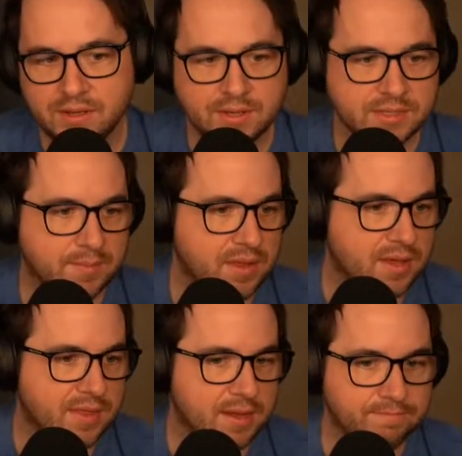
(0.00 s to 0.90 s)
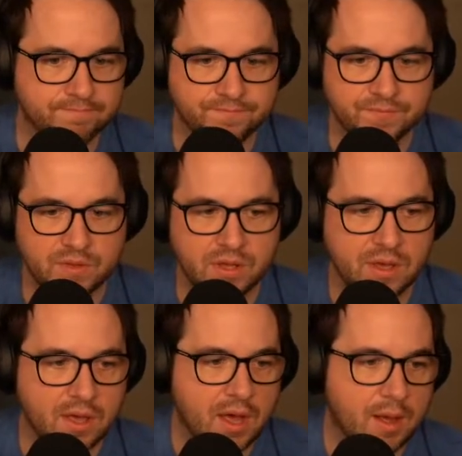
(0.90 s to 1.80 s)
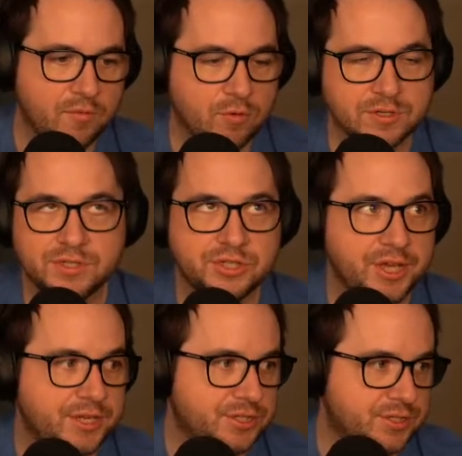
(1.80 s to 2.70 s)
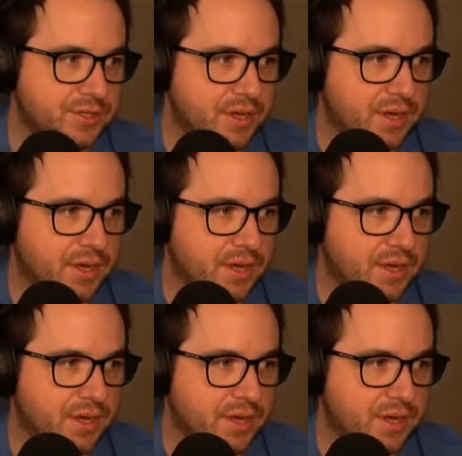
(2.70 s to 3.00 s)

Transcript: something like that. Of course, this changes a